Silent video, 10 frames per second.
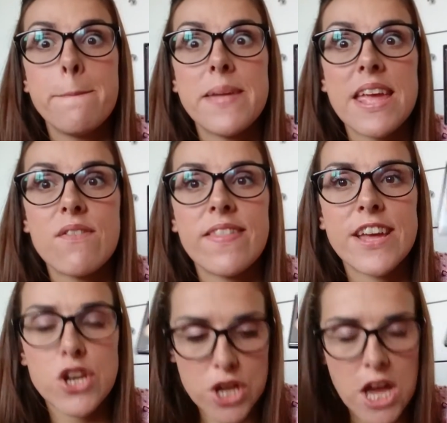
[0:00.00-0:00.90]
be giving
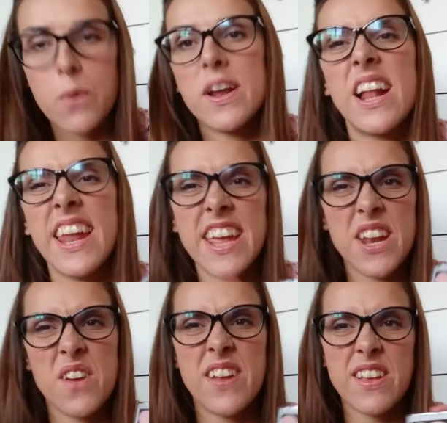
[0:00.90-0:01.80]
that a go. And I'll let you
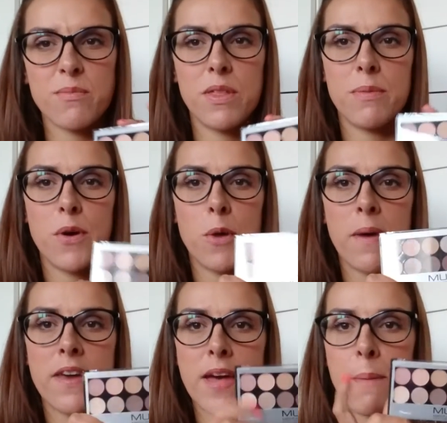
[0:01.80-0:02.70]
know next month more
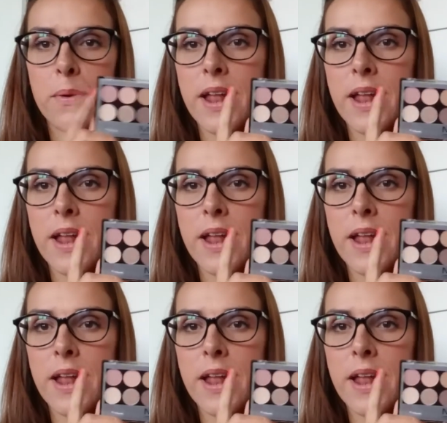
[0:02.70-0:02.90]
about that,